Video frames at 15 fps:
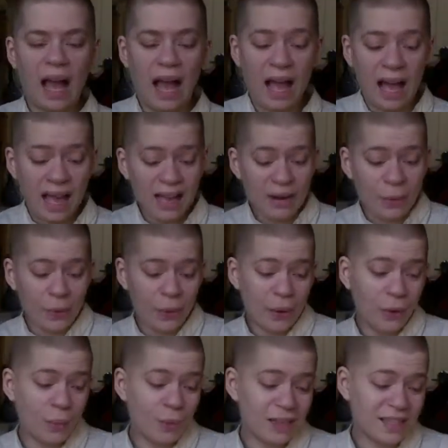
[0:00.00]
I don't
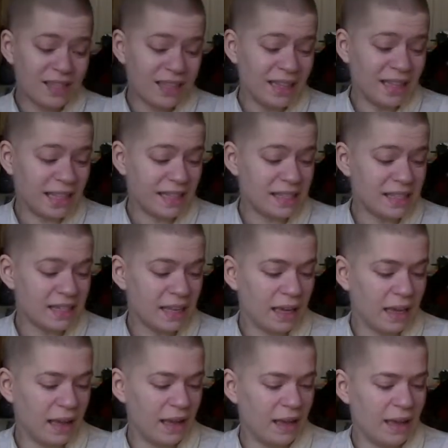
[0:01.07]
know what's in these
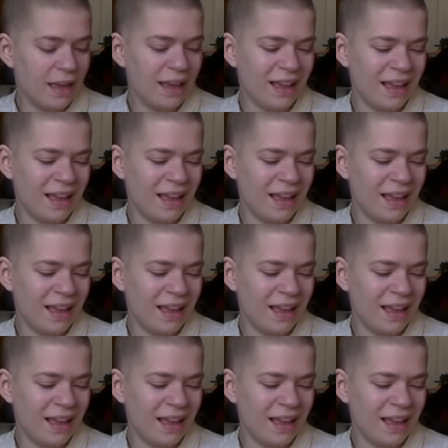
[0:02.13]
uh,